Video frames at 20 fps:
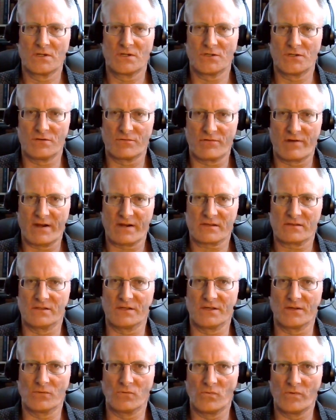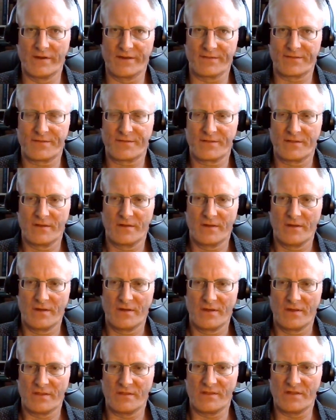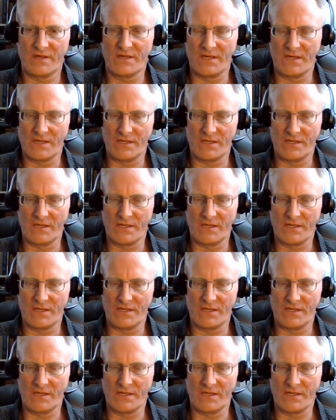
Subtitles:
directly with the